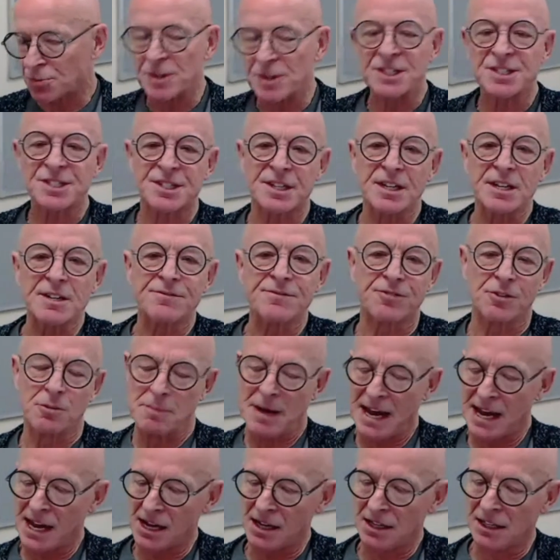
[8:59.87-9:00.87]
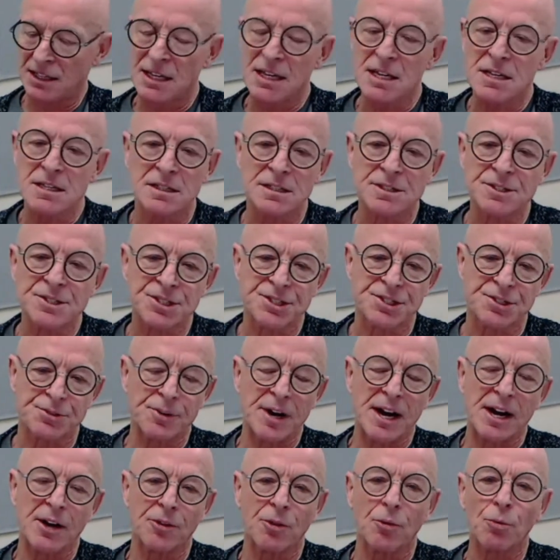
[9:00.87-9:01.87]
we see from our leaders
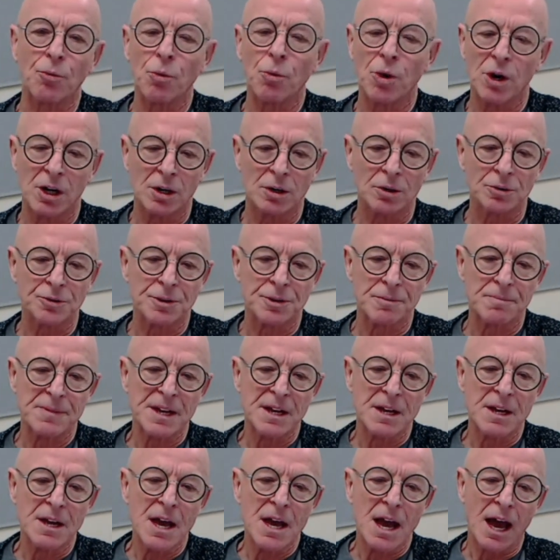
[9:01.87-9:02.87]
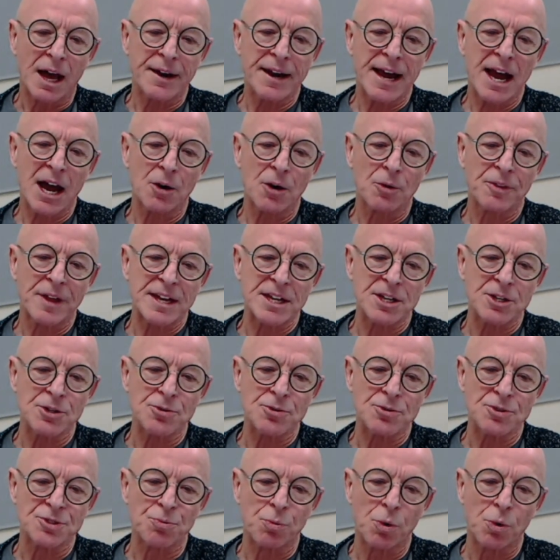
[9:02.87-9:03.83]
throughout the world, and how they use